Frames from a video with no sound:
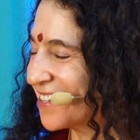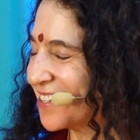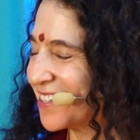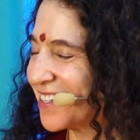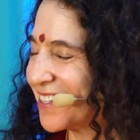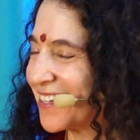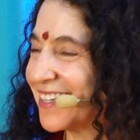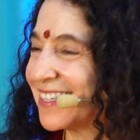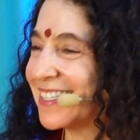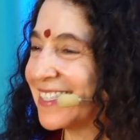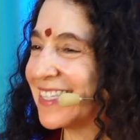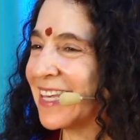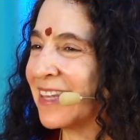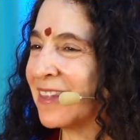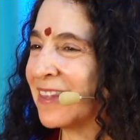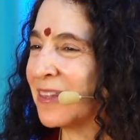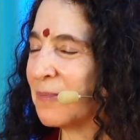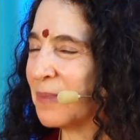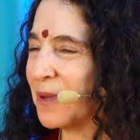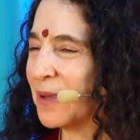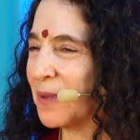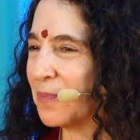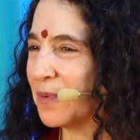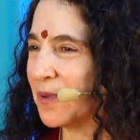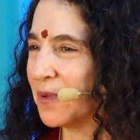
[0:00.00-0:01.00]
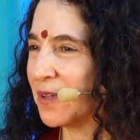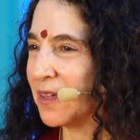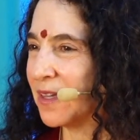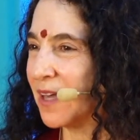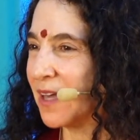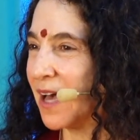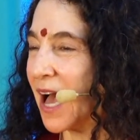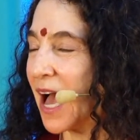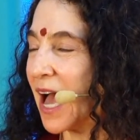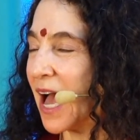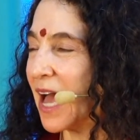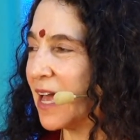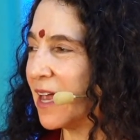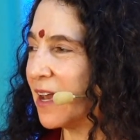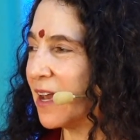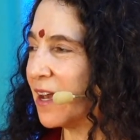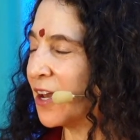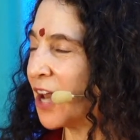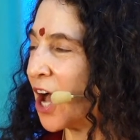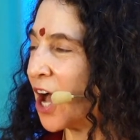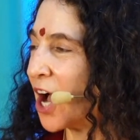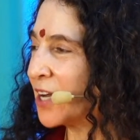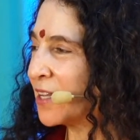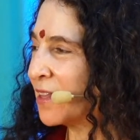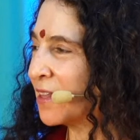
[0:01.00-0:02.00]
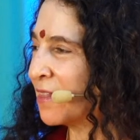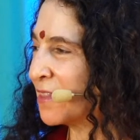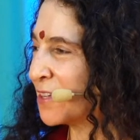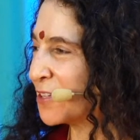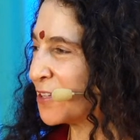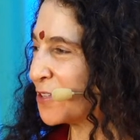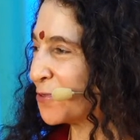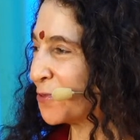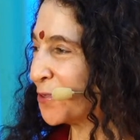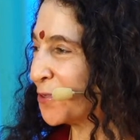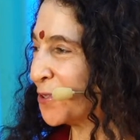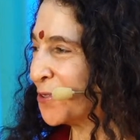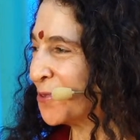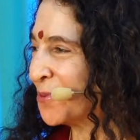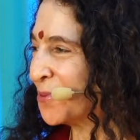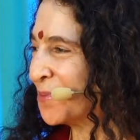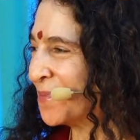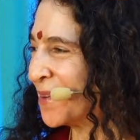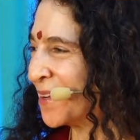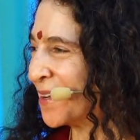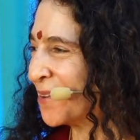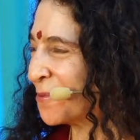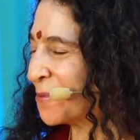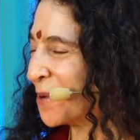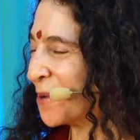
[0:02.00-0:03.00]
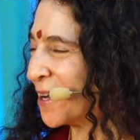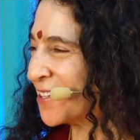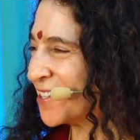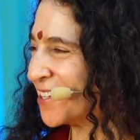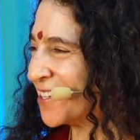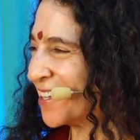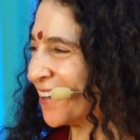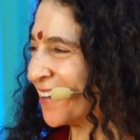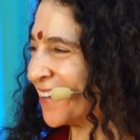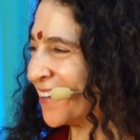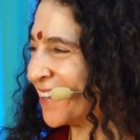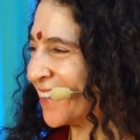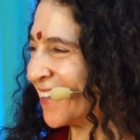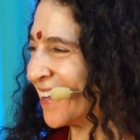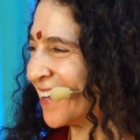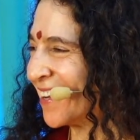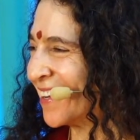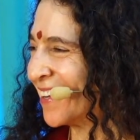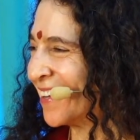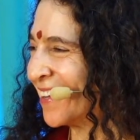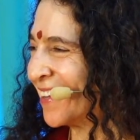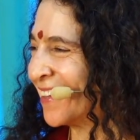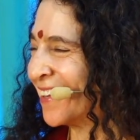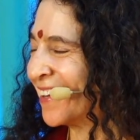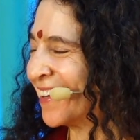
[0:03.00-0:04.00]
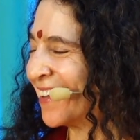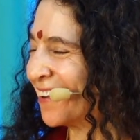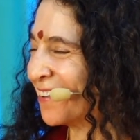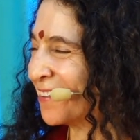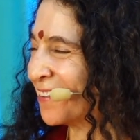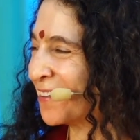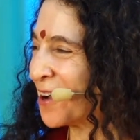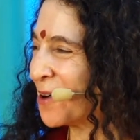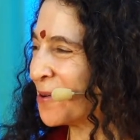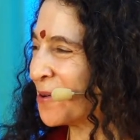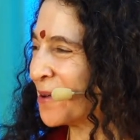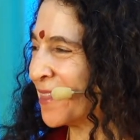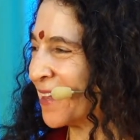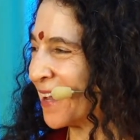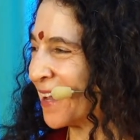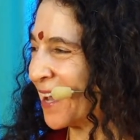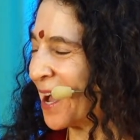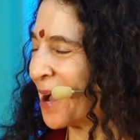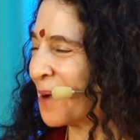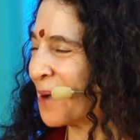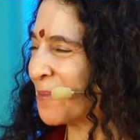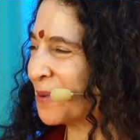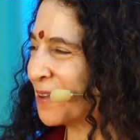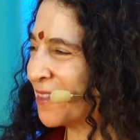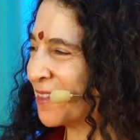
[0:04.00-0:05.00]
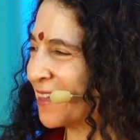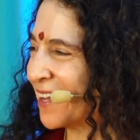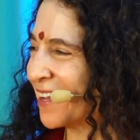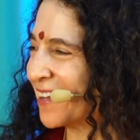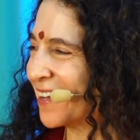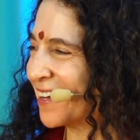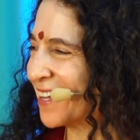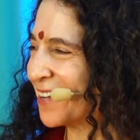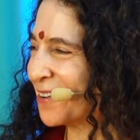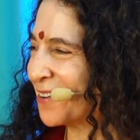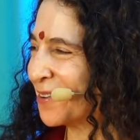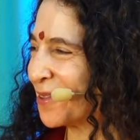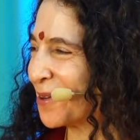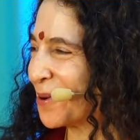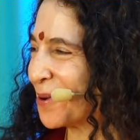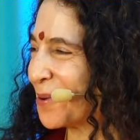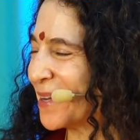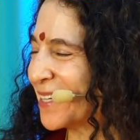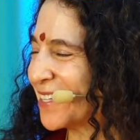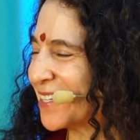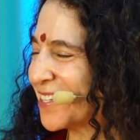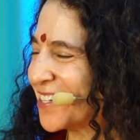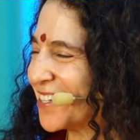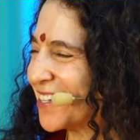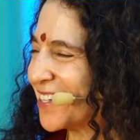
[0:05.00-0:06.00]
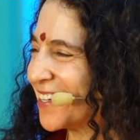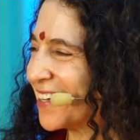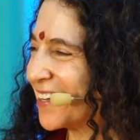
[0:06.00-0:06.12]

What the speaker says: Just because then the people not in this room but watching online, it'll go in the camera, they can hear the question.